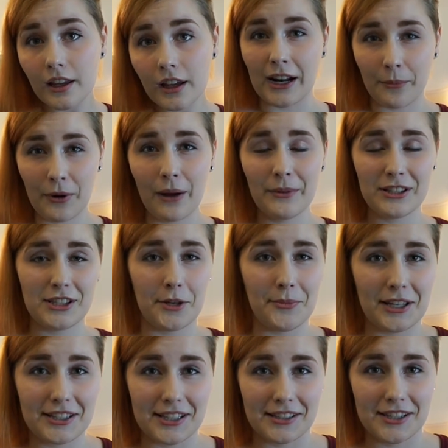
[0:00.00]
And I promise that
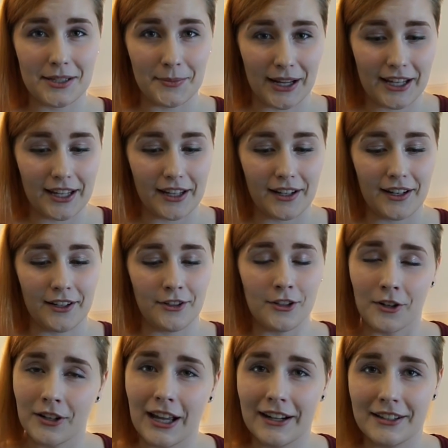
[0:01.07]
makes sense in my head, and
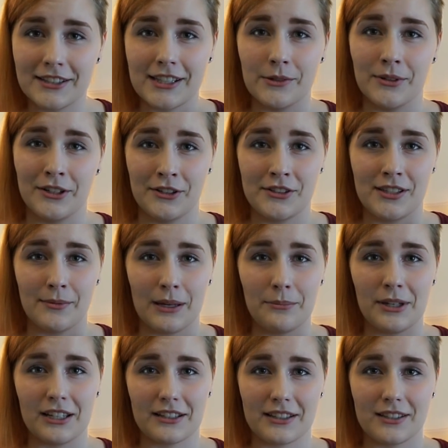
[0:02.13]
you'll kind of see when you see my
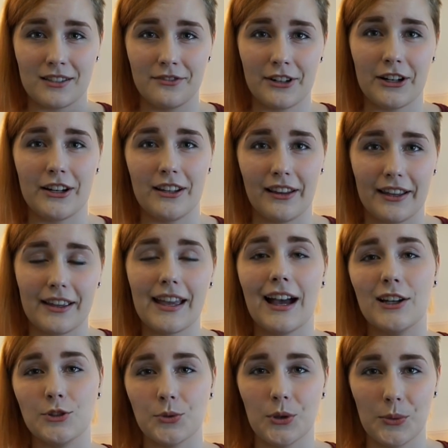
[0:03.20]
pics. It's a very like
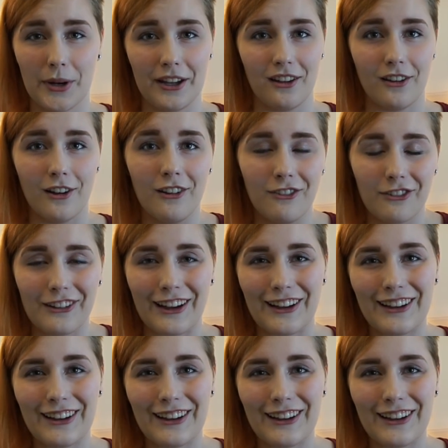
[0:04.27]
casual way of